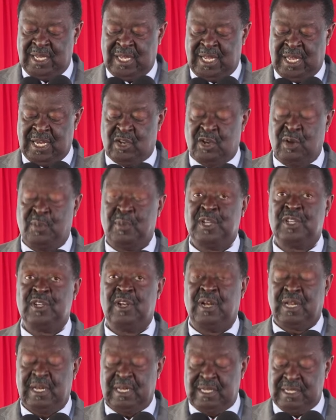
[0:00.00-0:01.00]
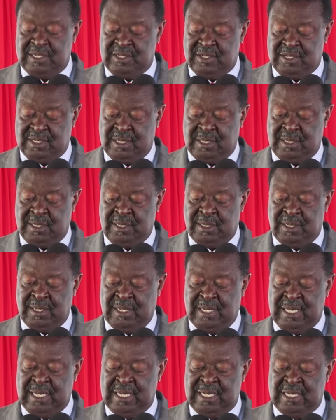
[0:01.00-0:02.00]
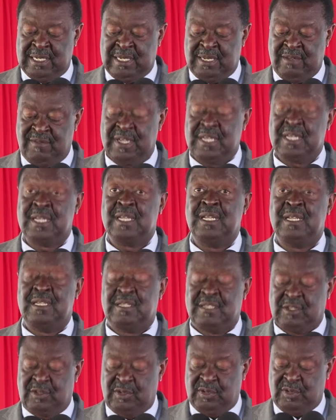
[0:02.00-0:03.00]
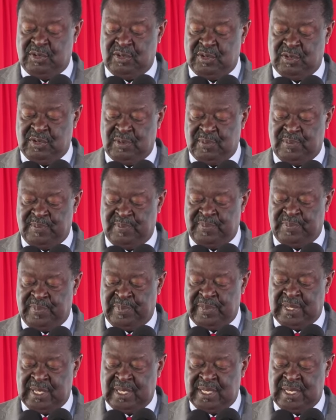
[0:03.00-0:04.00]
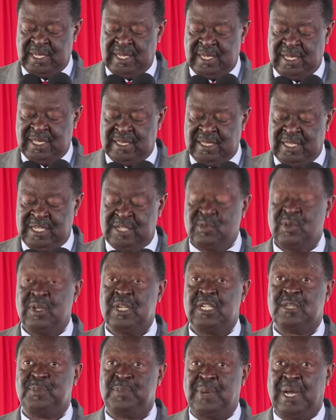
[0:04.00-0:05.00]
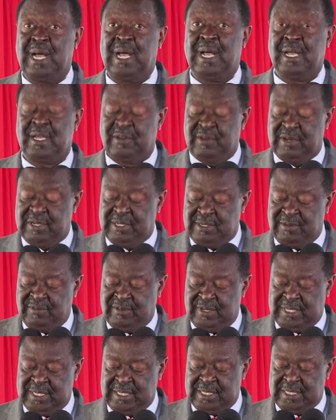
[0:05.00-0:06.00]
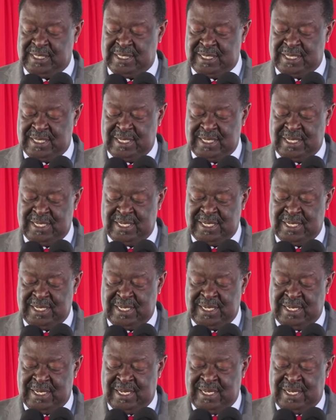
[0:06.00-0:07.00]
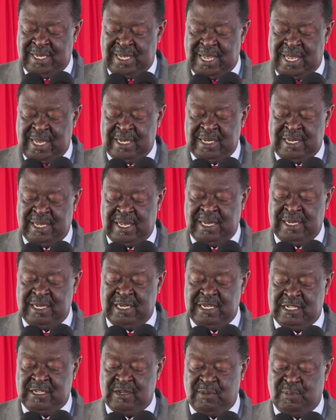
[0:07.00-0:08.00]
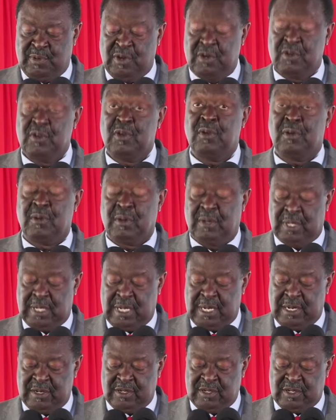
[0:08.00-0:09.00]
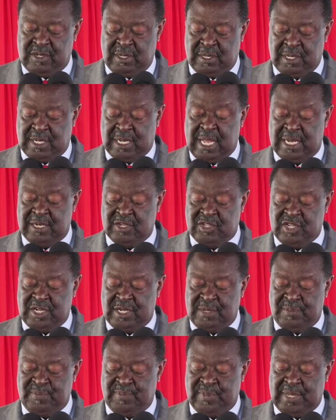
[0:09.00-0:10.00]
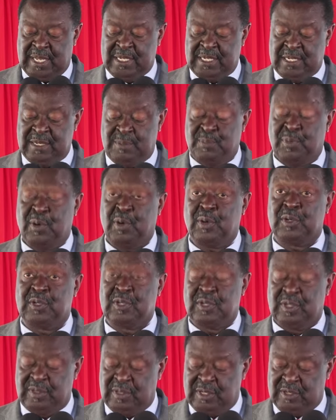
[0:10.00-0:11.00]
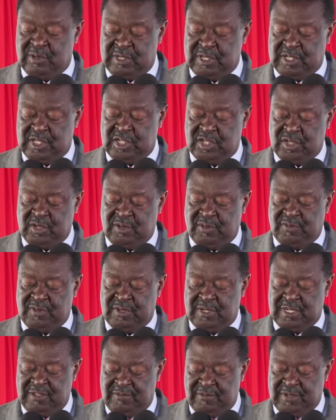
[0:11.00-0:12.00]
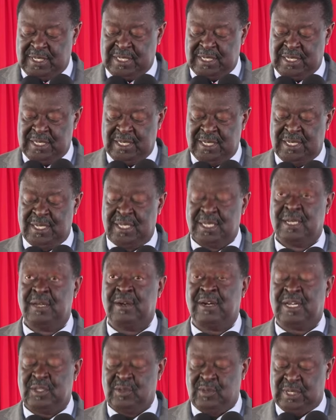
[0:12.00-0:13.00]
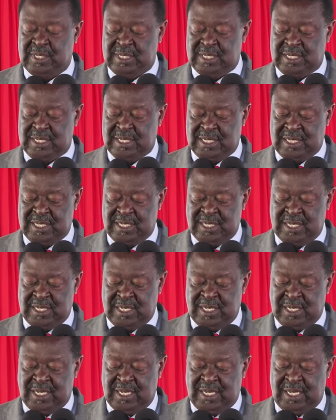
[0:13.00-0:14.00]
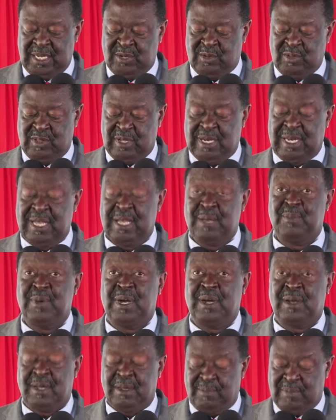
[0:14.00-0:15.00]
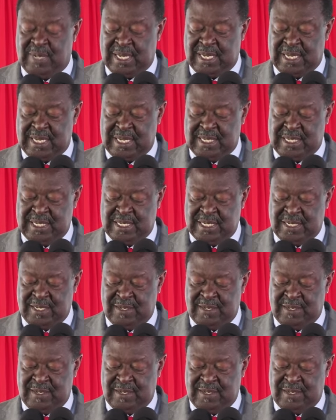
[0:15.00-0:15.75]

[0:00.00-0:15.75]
and commercialization in TVET institutions. This will spur creativity and an entrepreneurial culture and support the transition of TVET graduates into the labor market.